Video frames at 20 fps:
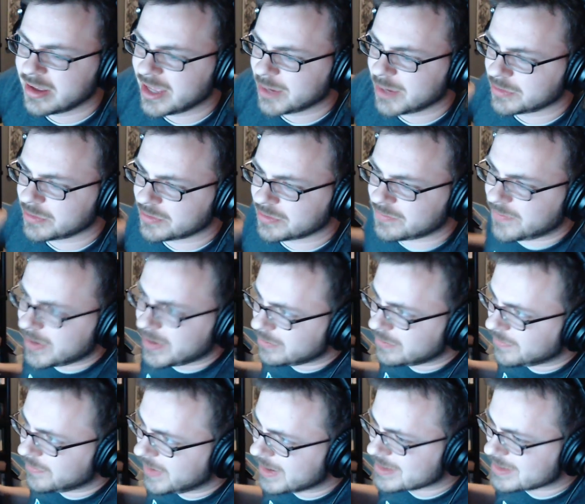It was
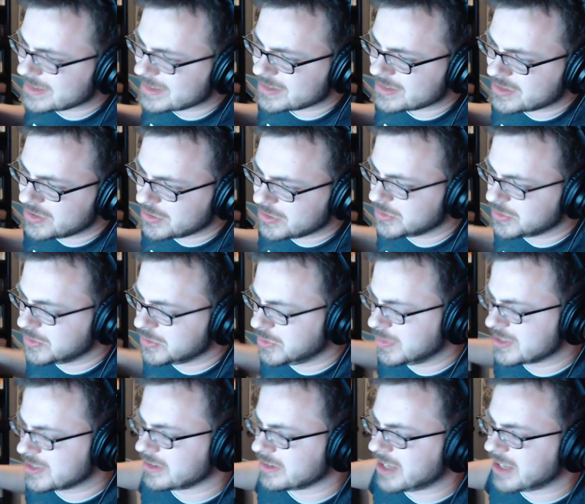Final Fantasy II,
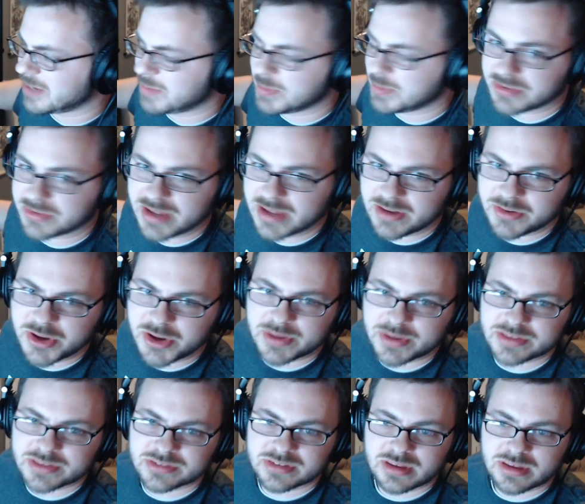which a lot of people now know
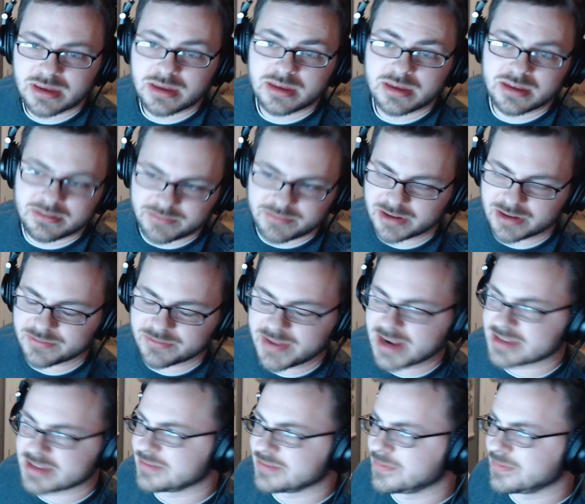as Final
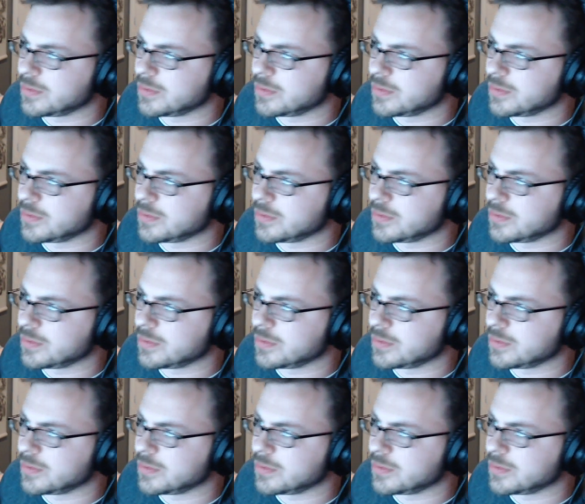Fantasy